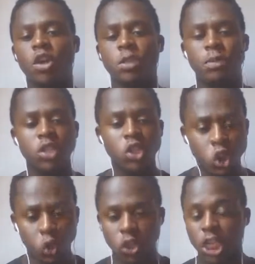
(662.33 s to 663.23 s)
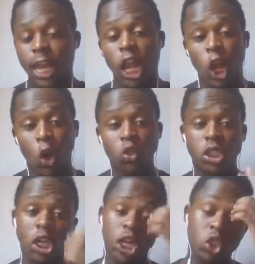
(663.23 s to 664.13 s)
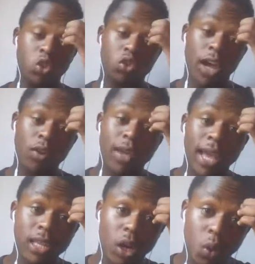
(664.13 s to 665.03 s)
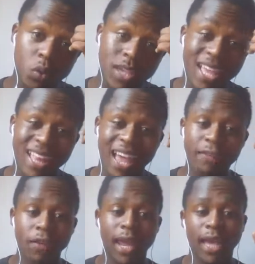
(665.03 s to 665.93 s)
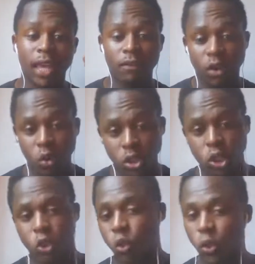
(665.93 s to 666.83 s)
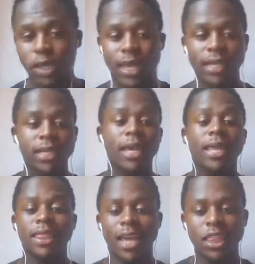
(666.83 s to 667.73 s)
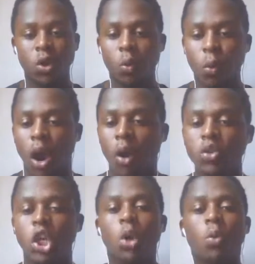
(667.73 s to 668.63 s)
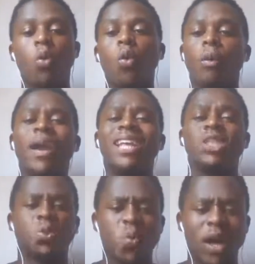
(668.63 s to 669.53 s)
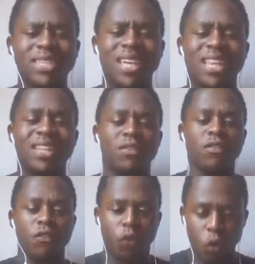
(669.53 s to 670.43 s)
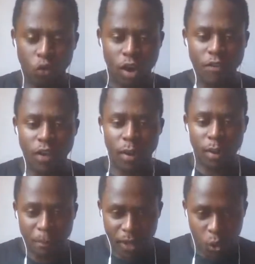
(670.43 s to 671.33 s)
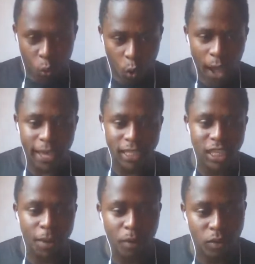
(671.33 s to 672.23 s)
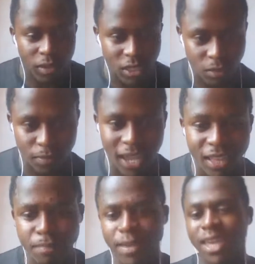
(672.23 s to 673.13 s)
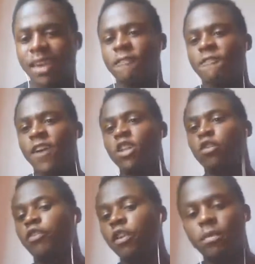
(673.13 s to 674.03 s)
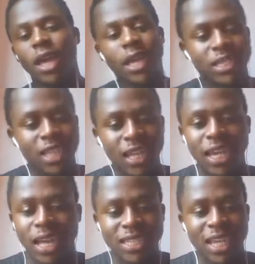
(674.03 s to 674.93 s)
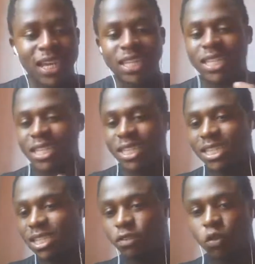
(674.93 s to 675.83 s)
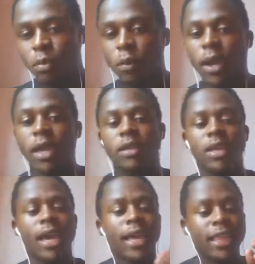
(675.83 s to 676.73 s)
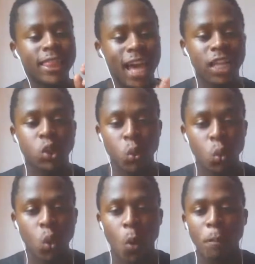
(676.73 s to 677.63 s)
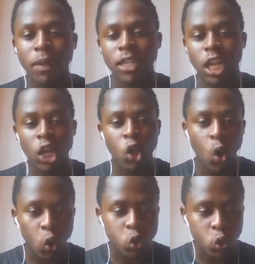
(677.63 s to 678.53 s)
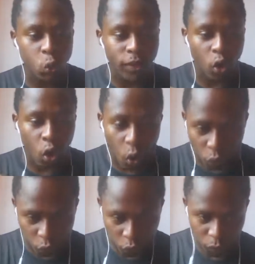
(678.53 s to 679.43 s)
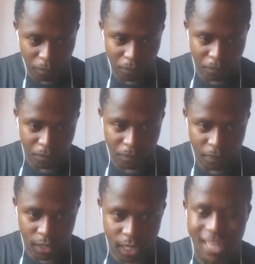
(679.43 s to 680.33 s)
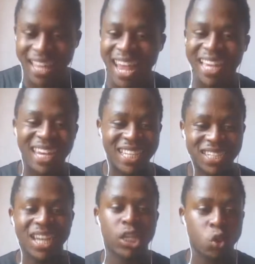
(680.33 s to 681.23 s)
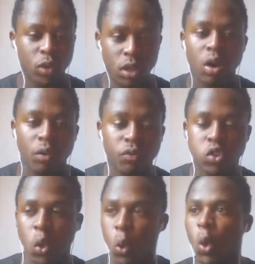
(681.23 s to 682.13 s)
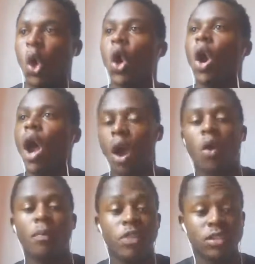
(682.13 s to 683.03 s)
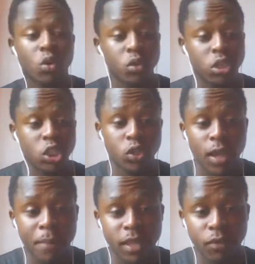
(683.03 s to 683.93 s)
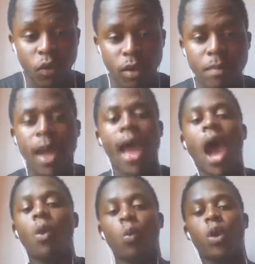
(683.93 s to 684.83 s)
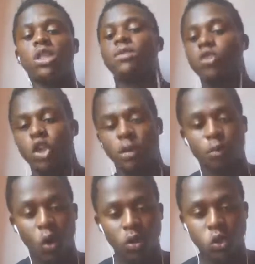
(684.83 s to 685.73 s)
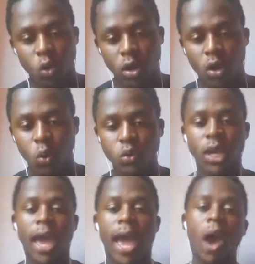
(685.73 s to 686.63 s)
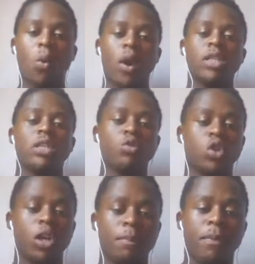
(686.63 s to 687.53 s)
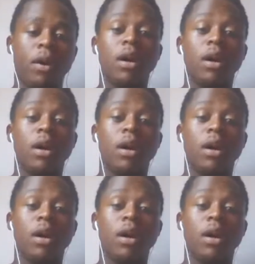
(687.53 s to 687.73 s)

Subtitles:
has been shooting a lot to try to get goals, and I feel like if he continues doing that, then the world will at once and forever be quiet about this man, making fun of him, telling us that he doesn't deserve to be where he is. That will completely go to an off, like literally to an off. So I hope this continues happening for him. I want him to keep scoring goals. I want him to keep